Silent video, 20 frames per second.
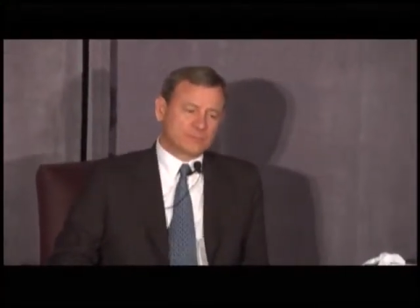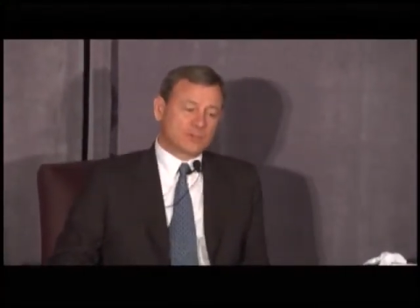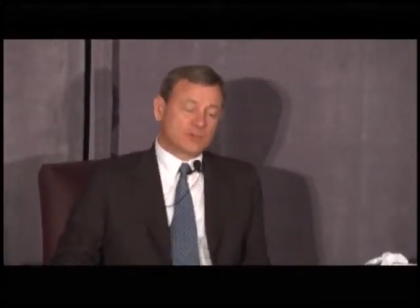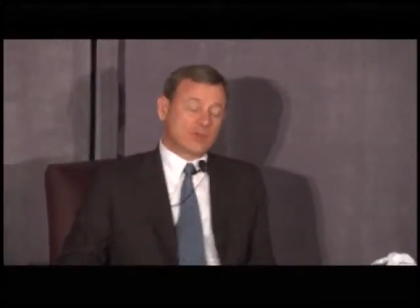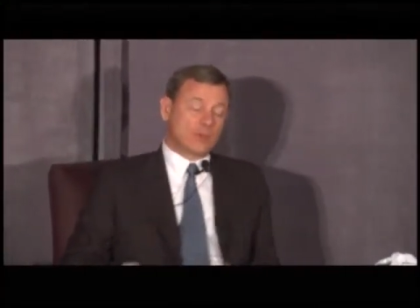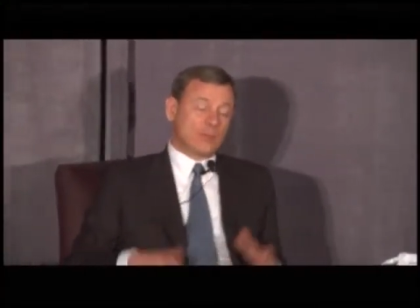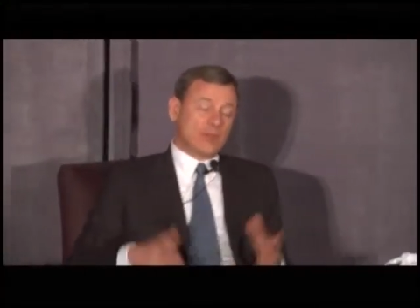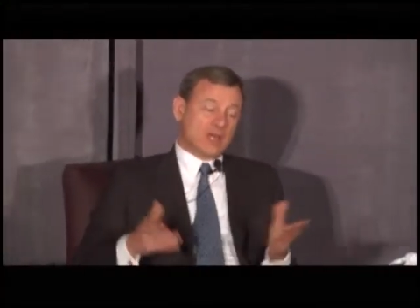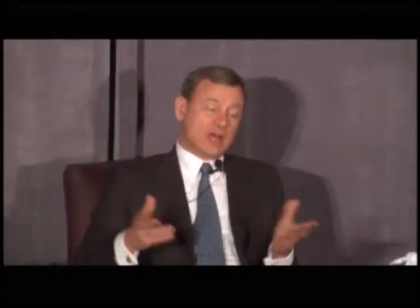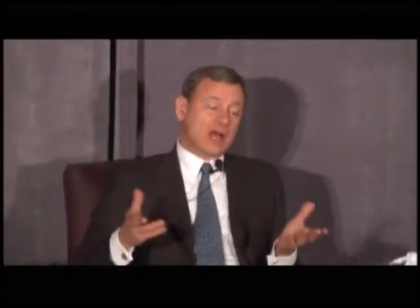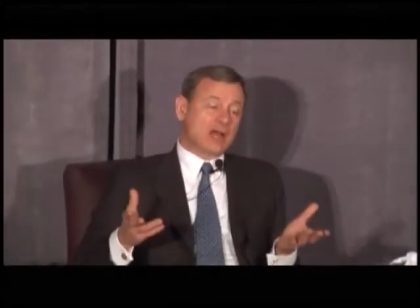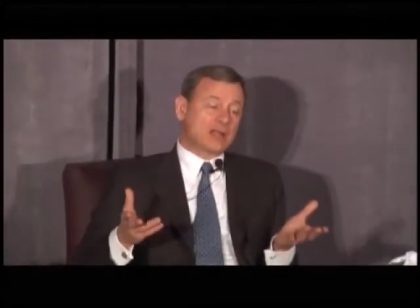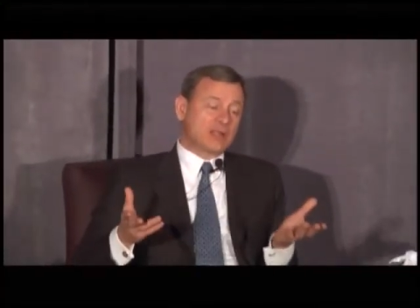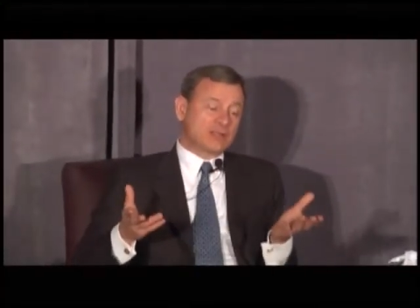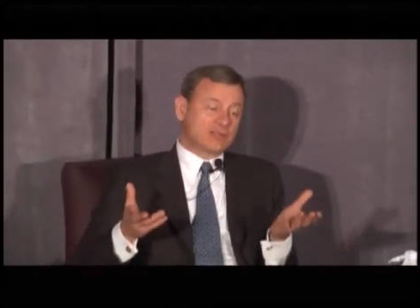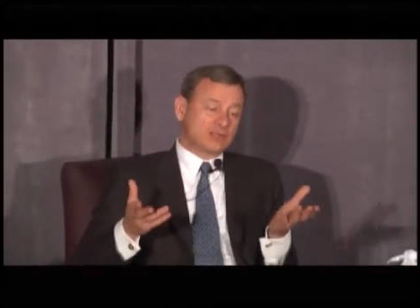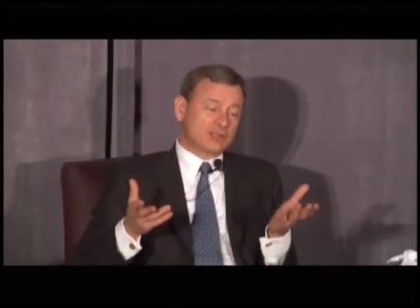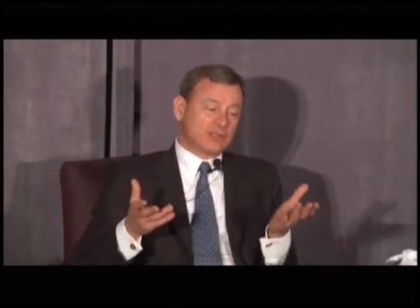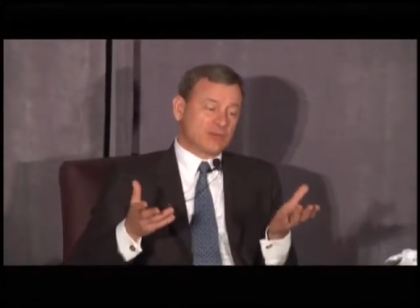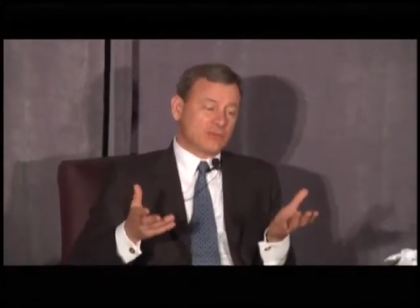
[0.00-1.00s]
to be
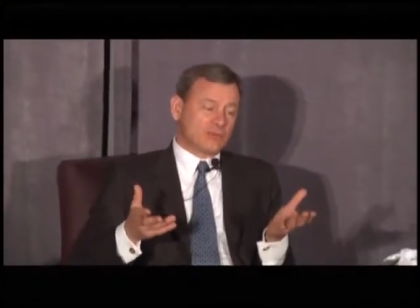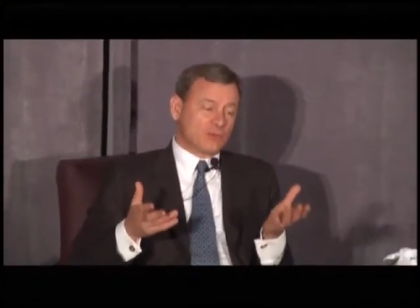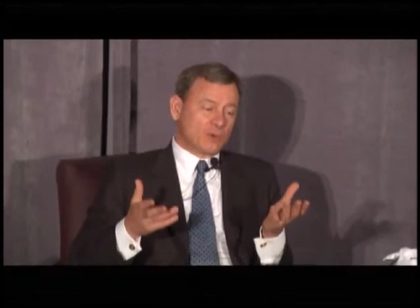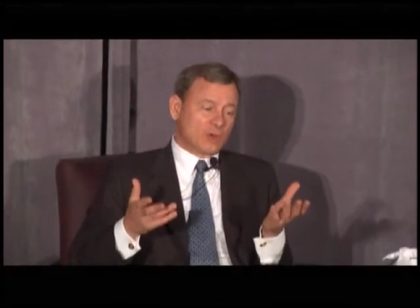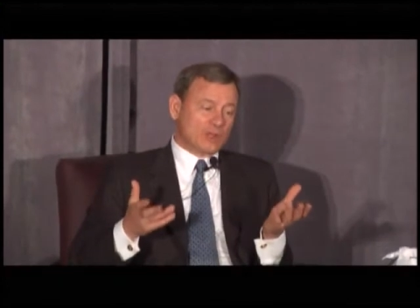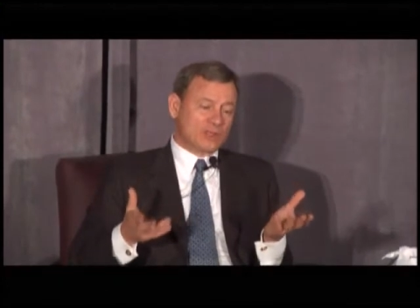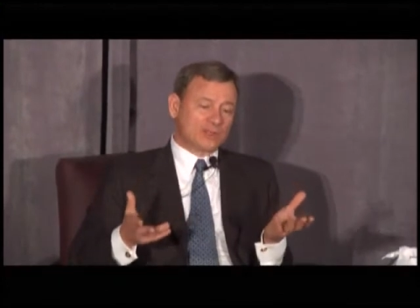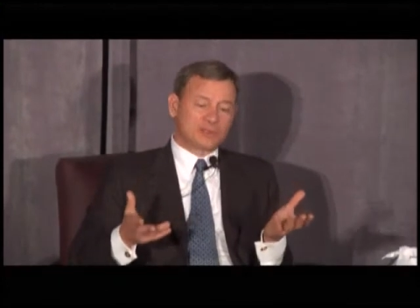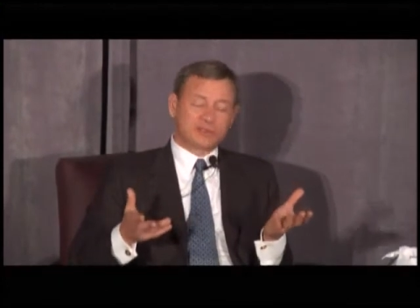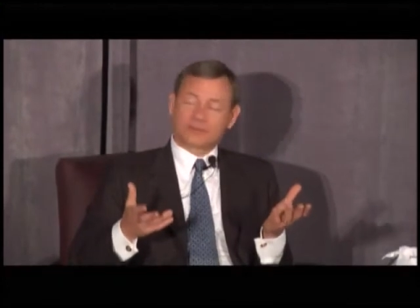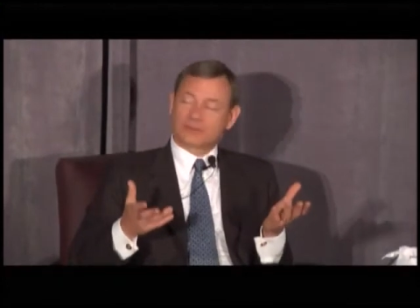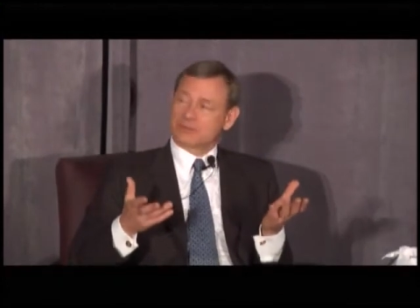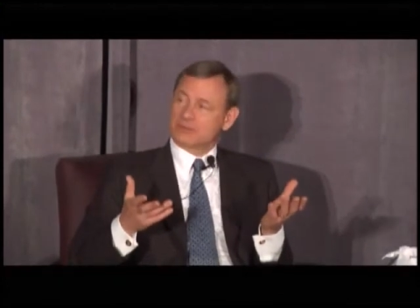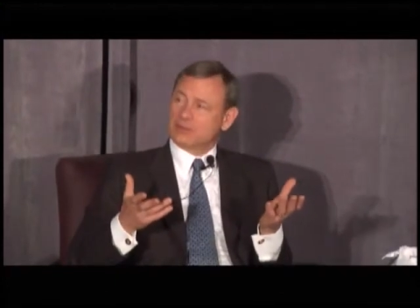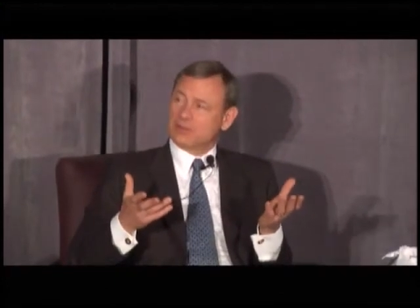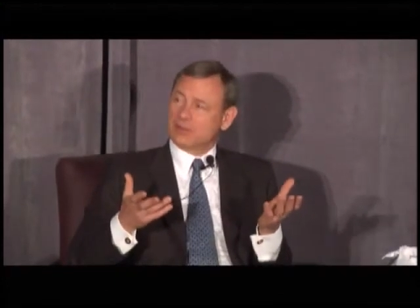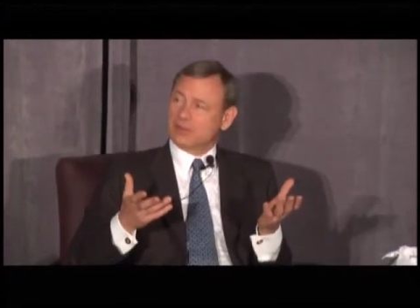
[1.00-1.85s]
honest, it was